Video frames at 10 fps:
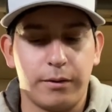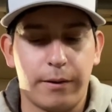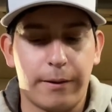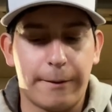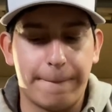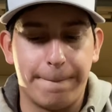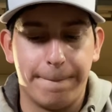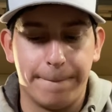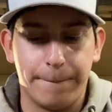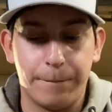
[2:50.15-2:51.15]
Um,
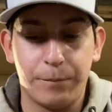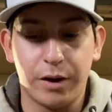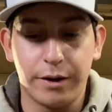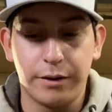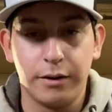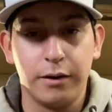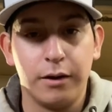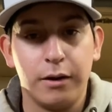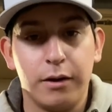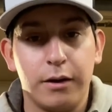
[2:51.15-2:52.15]
but
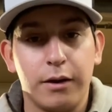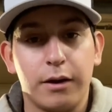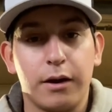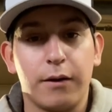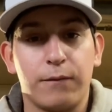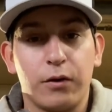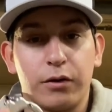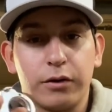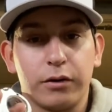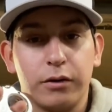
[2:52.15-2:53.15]
if
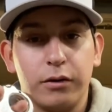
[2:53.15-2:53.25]
you're